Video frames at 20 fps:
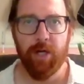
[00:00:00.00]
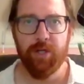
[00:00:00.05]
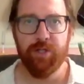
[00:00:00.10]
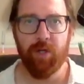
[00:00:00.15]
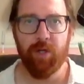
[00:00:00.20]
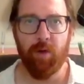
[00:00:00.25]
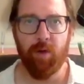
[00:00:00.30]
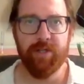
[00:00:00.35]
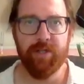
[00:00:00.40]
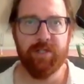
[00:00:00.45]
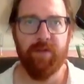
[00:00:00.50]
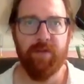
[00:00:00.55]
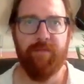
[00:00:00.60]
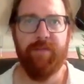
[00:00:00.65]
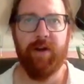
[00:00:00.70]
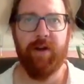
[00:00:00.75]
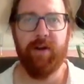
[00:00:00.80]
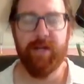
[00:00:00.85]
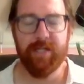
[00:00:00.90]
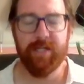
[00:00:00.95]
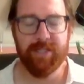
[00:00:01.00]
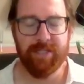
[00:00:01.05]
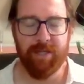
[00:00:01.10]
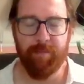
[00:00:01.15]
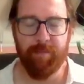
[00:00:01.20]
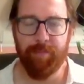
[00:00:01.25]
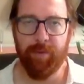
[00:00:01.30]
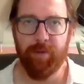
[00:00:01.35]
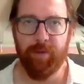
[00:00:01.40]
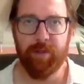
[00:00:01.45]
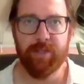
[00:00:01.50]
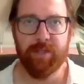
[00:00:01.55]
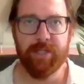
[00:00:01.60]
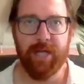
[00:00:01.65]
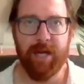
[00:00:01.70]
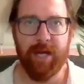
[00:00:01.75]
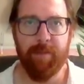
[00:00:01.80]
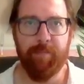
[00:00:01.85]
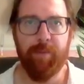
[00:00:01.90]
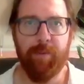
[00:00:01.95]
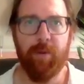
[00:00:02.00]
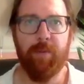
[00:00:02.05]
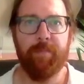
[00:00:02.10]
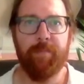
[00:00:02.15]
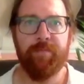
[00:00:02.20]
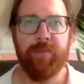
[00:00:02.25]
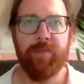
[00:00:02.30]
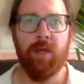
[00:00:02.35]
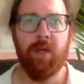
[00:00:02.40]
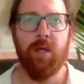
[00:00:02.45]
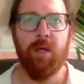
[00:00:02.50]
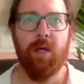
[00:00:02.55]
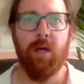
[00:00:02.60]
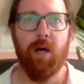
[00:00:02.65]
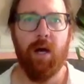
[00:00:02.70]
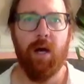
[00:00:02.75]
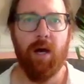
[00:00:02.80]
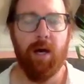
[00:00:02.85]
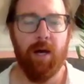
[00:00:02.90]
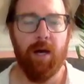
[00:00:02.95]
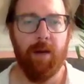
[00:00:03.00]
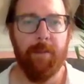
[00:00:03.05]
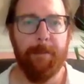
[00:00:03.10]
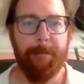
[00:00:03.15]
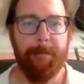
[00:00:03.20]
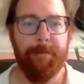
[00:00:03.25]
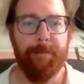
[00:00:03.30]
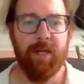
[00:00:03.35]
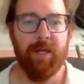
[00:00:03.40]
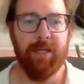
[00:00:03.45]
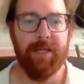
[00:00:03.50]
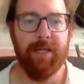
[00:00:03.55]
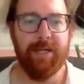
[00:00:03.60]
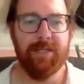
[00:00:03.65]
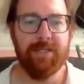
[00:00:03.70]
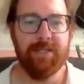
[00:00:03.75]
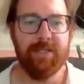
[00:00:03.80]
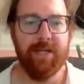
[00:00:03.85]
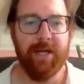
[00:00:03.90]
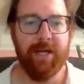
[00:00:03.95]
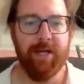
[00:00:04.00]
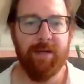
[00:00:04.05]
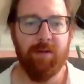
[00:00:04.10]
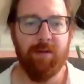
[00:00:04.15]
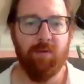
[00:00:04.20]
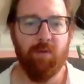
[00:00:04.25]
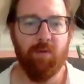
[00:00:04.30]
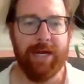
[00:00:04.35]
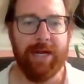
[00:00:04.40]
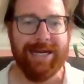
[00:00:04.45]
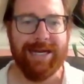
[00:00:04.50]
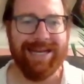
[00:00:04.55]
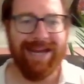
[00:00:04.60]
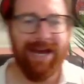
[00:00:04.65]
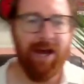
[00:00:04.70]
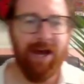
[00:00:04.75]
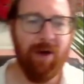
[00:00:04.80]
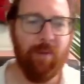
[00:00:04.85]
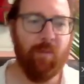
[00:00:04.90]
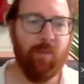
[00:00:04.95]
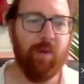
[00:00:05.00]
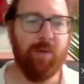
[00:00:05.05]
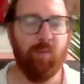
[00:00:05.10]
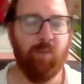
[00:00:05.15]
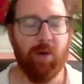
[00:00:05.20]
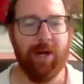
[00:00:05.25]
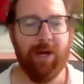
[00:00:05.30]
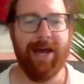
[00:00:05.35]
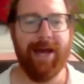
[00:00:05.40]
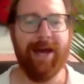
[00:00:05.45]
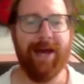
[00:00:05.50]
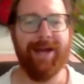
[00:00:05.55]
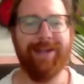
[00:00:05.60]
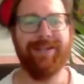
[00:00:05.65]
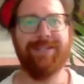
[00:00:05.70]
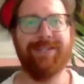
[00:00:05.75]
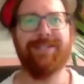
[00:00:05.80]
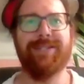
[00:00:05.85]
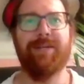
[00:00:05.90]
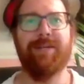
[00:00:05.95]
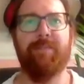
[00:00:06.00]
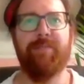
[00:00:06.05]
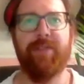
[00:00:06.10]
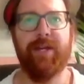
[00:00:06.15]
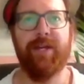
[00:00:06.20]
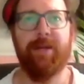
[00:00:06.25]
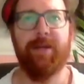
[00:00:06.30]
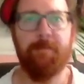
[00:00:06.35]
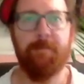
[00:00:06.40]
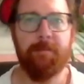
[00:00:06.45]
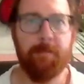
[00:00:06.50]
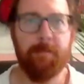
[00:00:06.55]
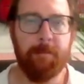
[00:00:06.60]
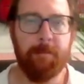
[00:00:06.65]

So it's a very simple example, but let's say right now when we're adding something